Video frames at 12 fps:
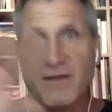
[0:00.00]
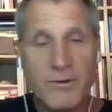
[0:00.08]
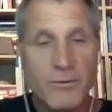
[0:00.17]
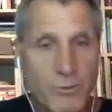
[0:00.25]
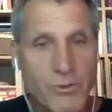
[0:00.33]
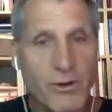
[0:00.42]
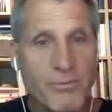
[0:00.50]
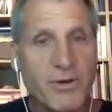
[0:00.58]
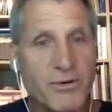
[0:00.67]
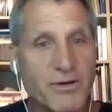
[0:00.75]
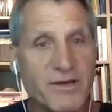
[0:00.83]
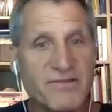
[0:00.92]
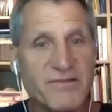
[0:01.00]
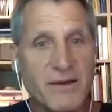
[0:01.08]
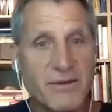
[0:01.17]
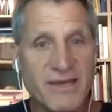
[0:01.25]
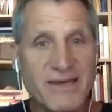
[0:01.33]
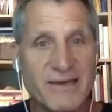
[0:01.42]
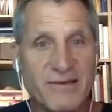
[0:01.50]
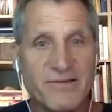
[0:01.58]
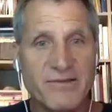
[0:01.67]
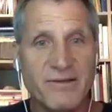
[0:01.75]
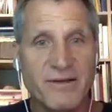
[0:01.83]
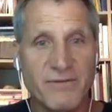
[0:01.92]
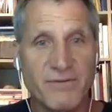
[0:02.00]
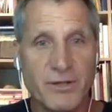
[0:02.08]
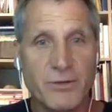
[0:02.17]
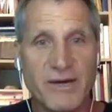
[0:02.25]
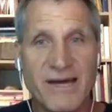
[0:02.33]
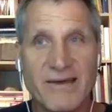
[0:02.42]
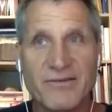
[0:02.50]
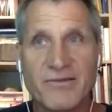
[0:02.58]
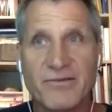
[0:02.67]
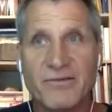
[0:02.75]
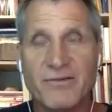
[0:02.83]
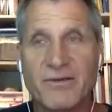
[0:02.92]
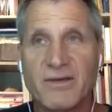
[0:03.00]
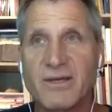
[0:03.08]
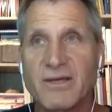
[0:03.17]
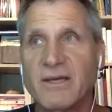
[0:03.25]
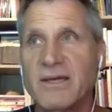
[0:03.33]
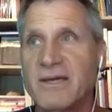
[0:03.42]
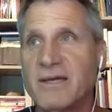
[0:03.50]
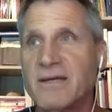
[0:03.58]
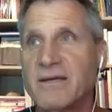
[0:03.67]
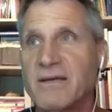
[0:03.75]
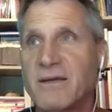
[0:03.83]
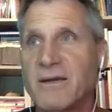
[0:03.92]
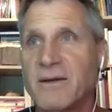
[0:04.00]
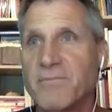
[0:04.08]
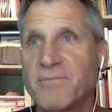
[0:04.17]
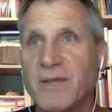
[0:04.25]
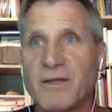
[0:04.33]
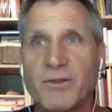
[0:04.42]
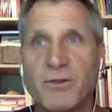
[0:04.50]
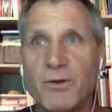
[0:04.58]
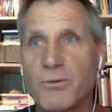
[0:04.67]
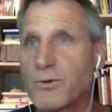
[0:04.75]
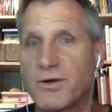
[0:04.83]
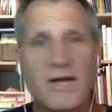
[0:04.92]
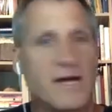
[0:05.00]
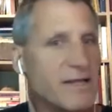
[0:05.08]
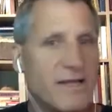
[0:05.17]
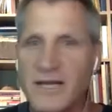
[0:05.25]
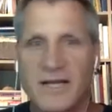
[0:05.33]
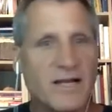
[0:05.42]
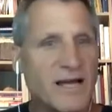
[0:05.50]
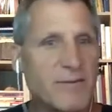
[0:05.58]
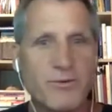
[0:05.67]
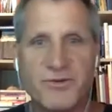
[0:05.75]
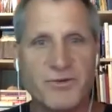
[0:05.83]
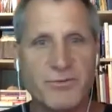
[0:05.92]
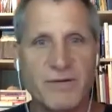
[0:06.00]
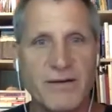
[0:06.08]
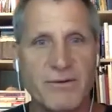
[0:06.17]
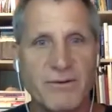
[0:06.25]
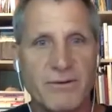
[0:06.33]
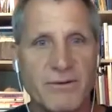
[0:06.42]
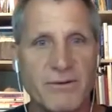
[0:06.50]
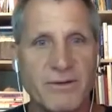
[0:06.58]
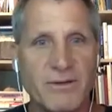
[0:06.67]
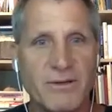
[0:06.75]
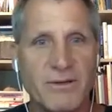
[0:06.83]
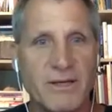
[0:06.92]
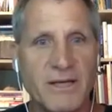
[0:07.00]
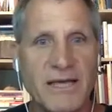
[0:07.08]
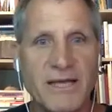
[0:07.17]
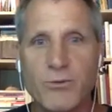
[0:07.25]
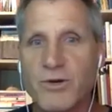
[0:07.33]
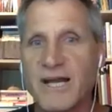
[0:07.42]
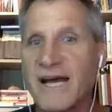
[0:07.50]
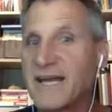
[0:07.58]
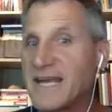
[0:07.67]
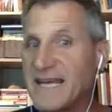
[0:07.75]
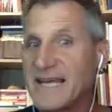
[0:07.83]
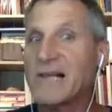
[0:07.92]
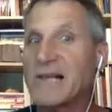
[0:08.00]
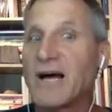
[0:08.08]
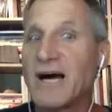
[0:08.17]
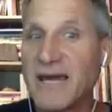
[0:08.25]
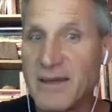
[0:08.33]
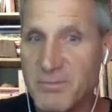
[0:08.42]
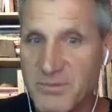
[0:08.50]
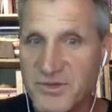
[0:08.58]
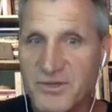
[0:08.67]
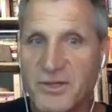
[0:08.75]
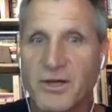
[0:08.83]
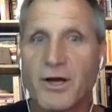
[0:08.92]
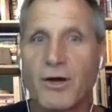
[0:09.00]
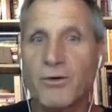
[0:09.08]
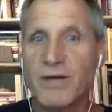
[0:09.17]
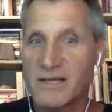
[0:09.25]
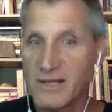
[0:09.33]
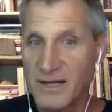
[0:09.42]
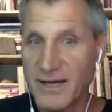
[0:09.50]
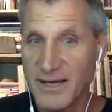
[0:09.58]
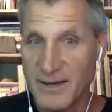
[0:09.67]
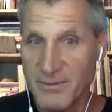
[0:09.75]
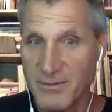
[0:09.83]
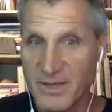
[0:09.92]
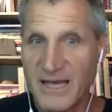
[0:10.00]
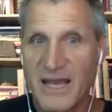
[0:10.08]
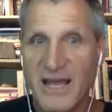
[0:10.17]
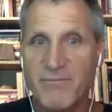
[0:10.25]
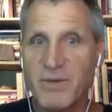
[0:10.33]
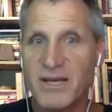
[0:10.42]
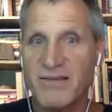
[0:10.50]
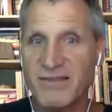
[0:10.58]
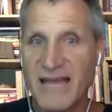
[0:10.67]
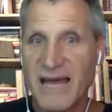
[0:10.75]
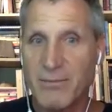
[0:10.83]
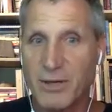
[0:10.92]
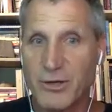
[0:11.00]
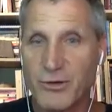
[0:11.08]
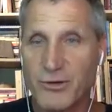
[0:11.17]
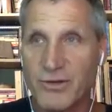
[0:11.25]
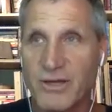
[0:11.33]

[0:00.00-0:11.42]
grew up here in the southeast of the US, and there were not any climbers around. And there were not any climbs to go and climb that had been established.